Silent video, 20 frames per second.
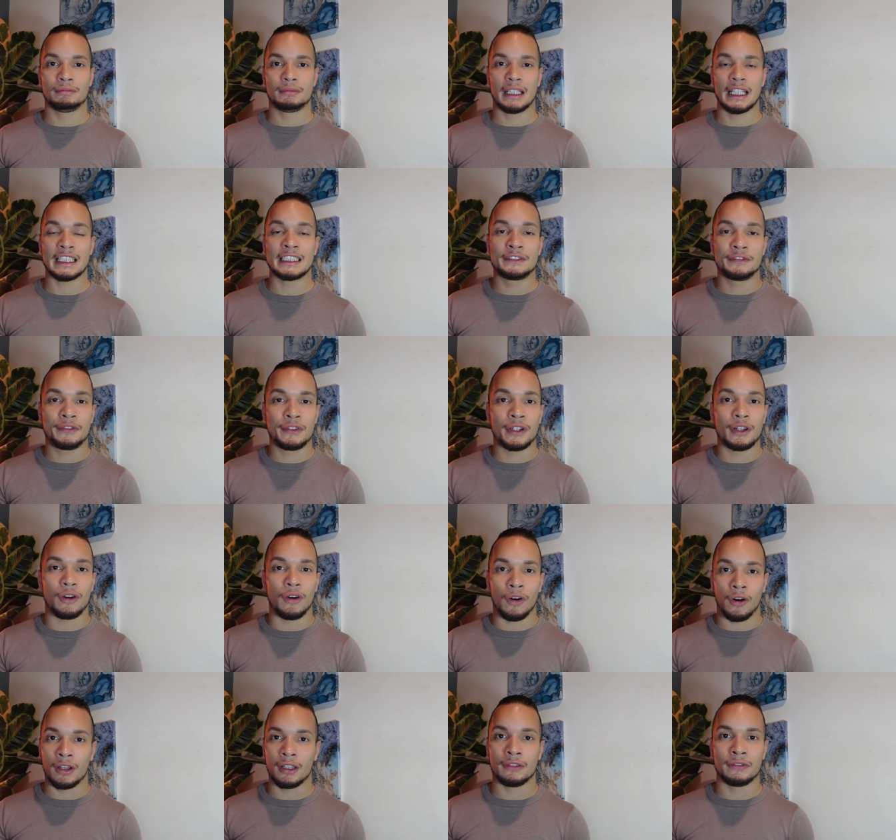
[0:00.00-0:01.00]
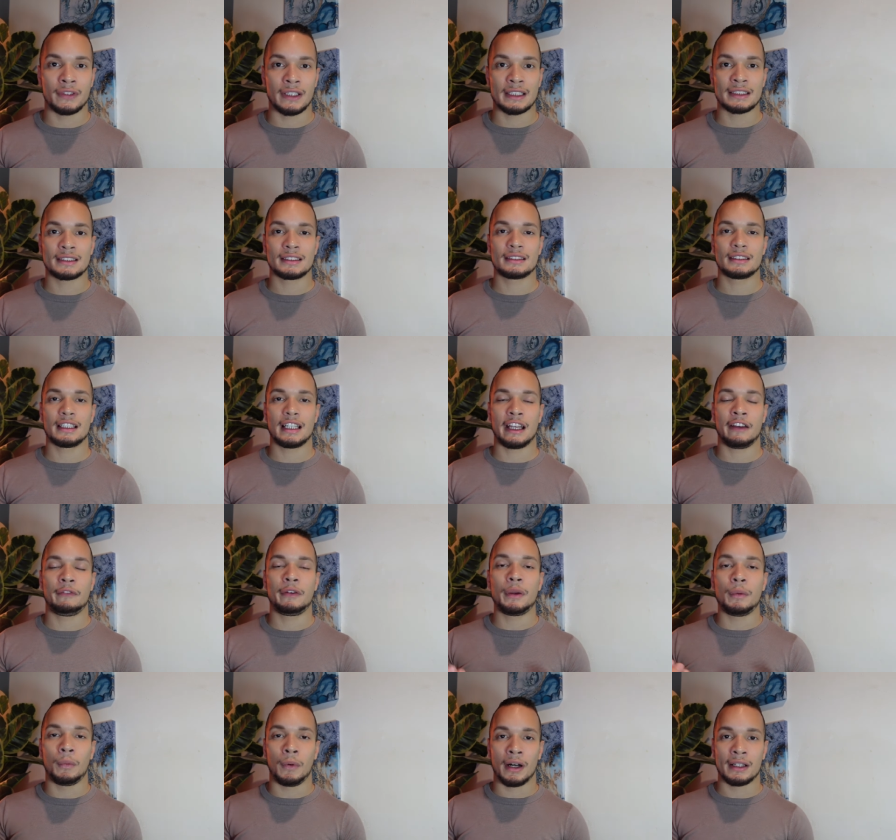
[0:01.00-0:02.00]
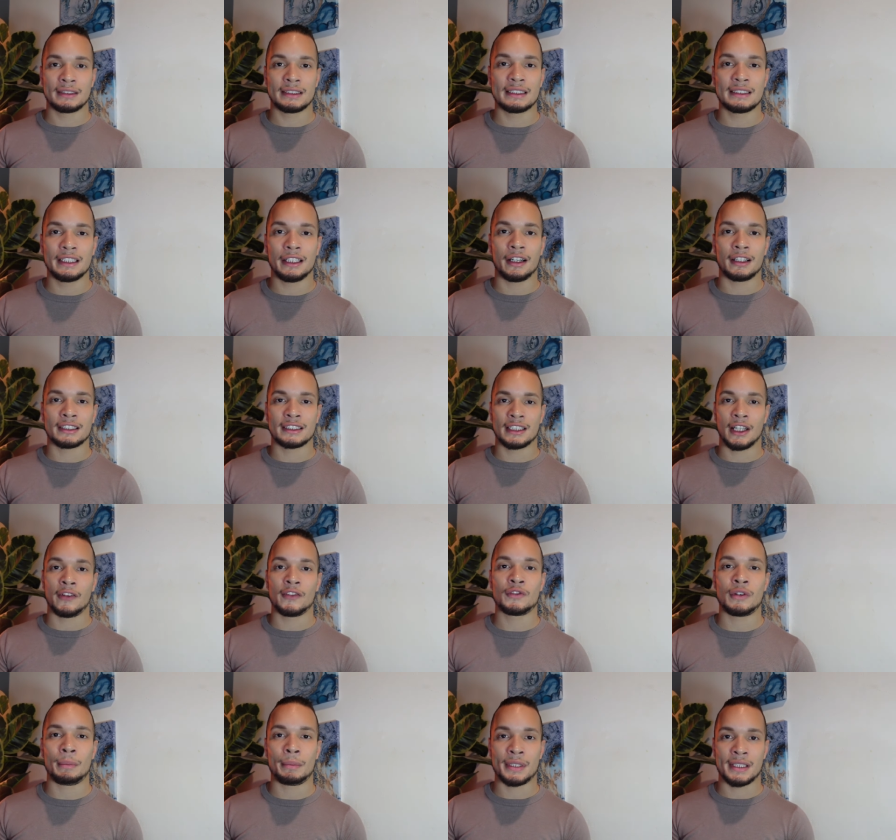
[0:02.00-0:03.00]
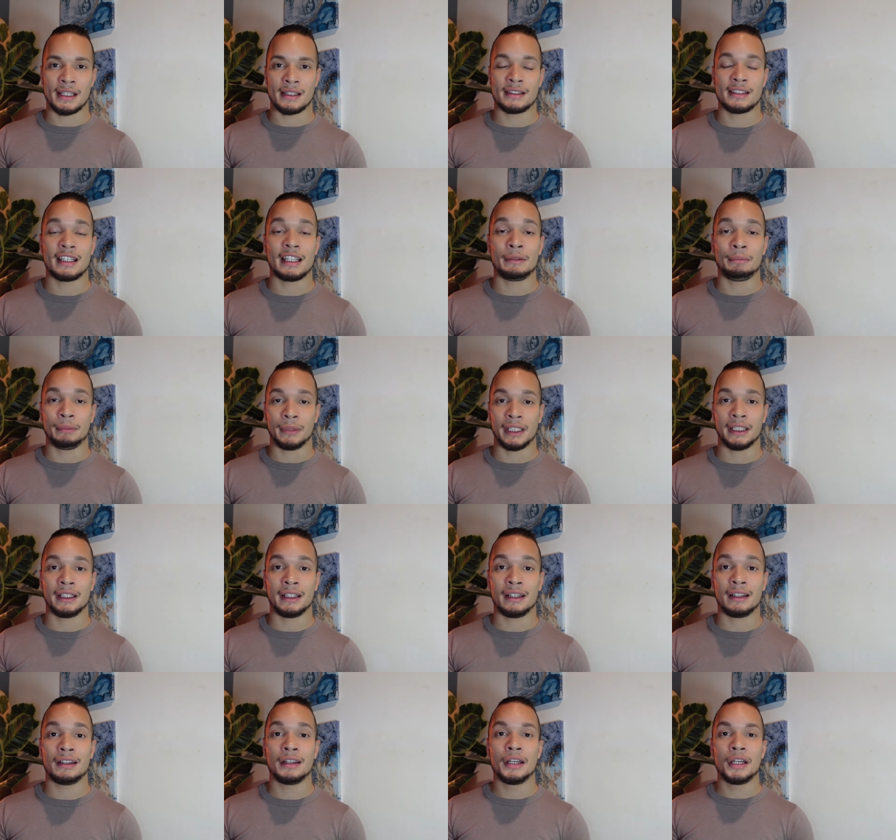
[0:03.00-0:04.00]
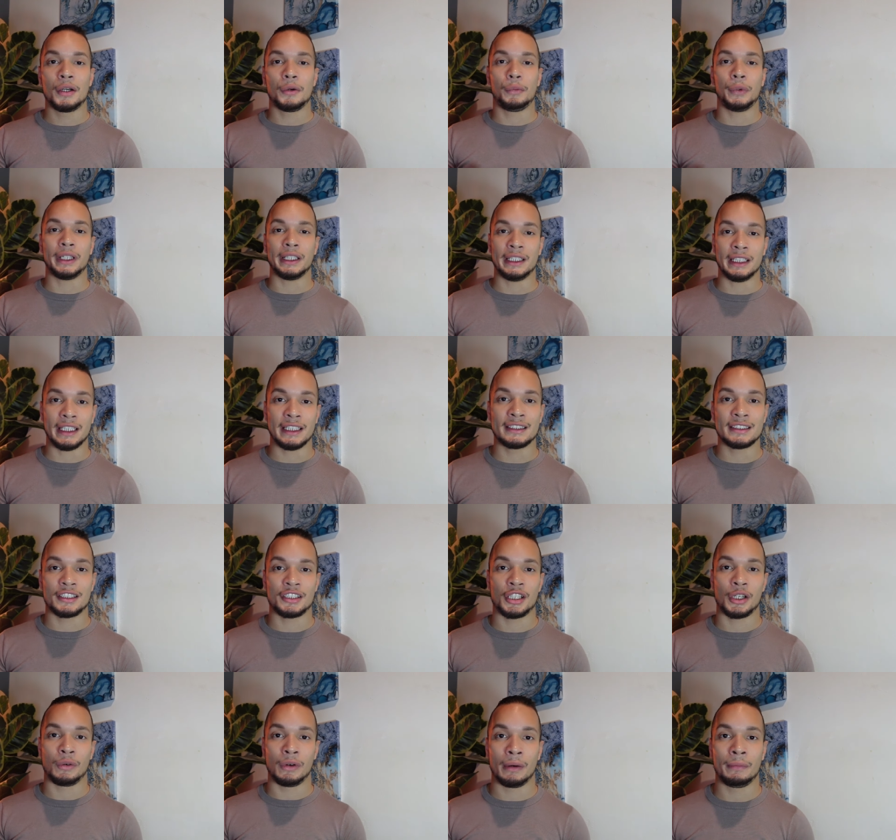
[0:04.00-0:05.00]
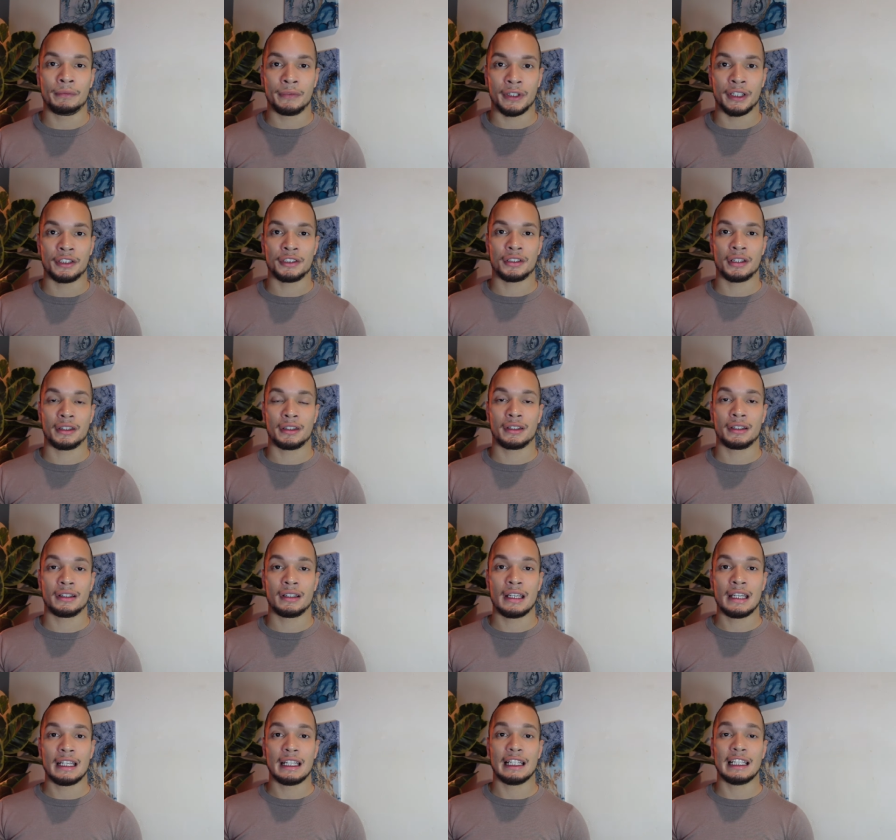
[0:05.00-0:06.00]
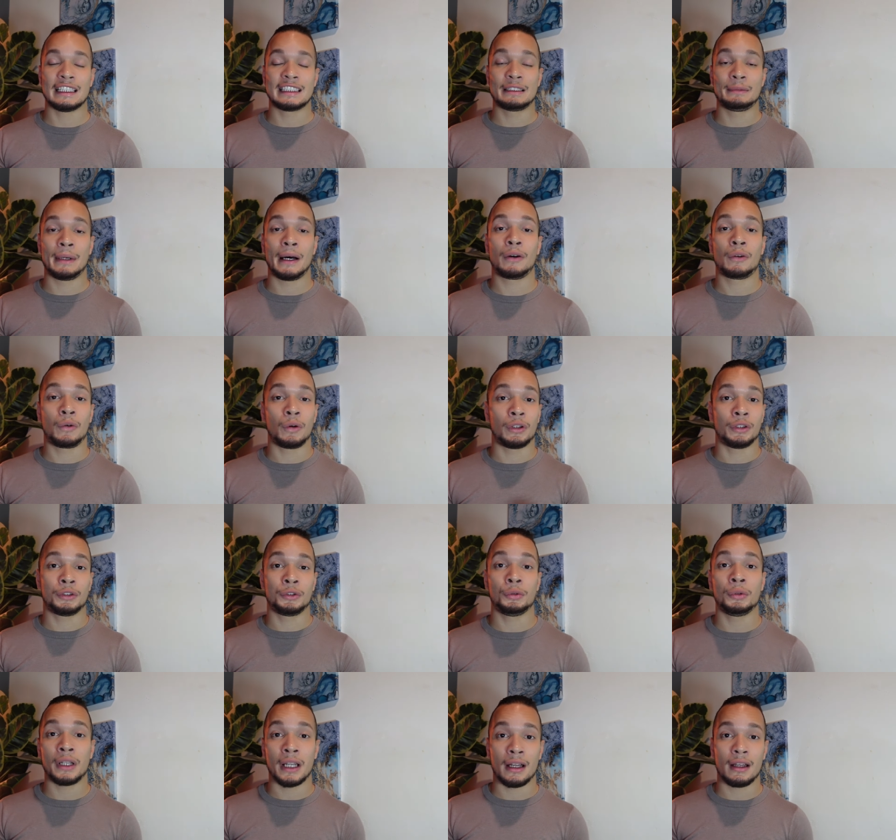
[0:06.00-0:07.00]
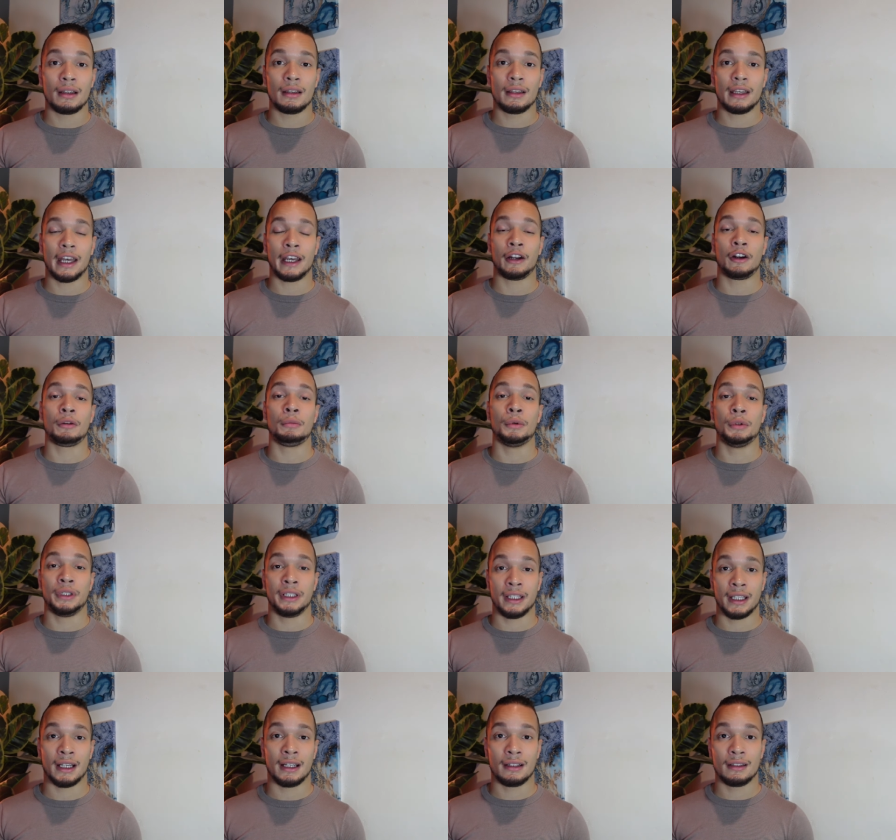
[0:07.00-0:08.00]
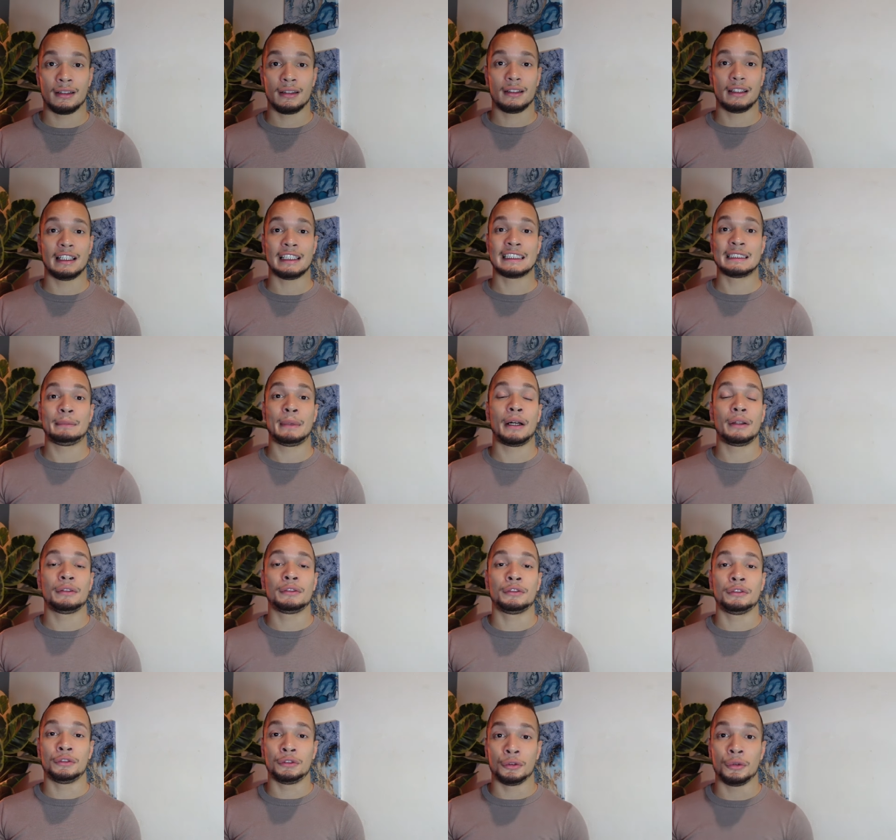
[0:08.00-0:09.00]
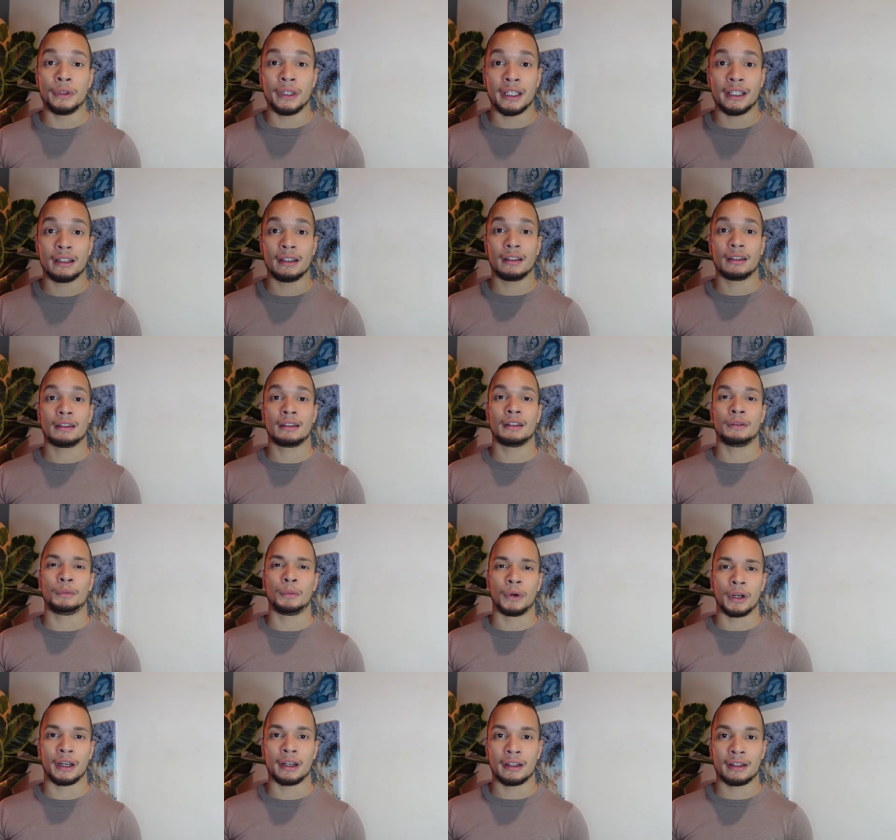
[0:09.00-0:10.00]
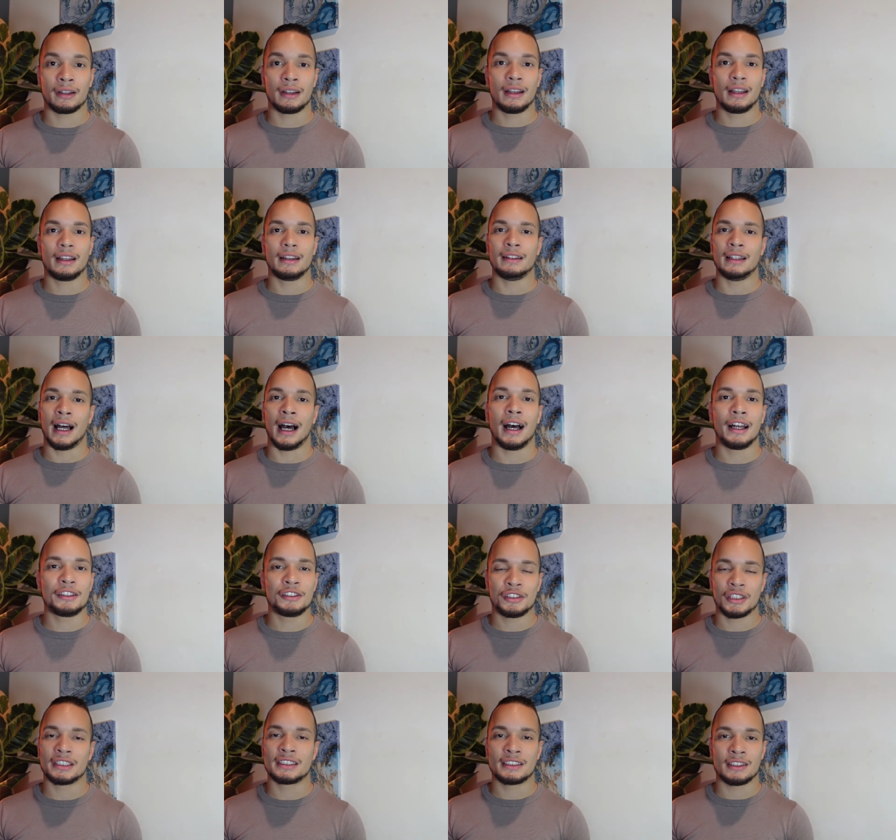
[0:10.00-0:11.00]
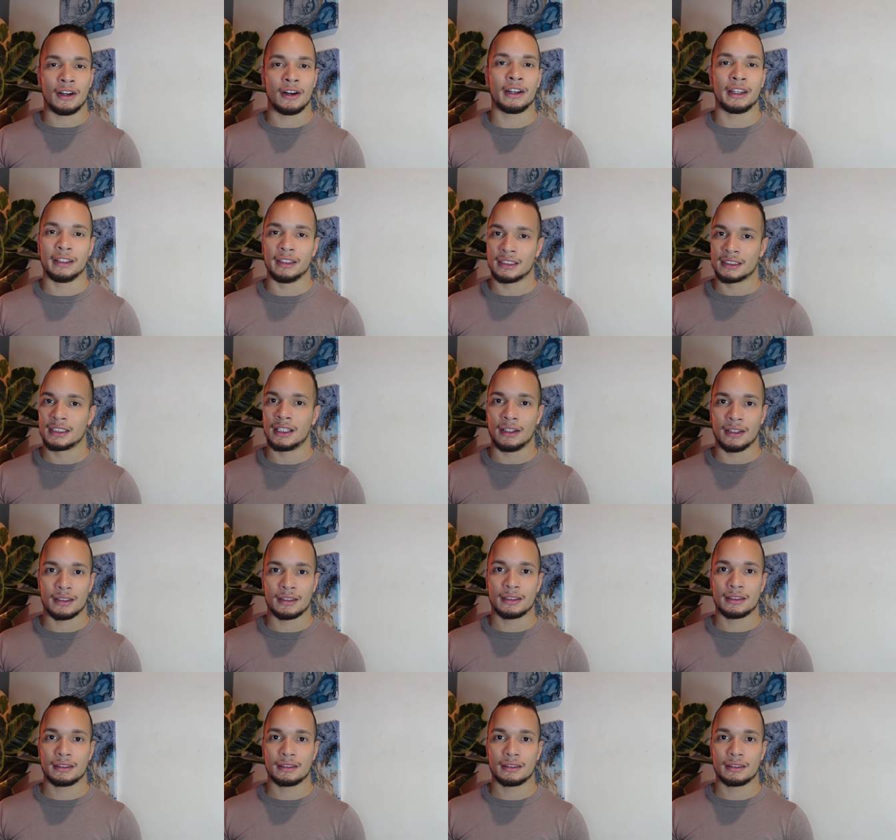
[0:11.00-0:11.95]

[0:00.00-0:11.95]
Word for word: It's for all of us. If we want to see ourselves represented in media, we need to show up for each other. It's about cultura and comunidad. It's about doing the work, not just talking the talk.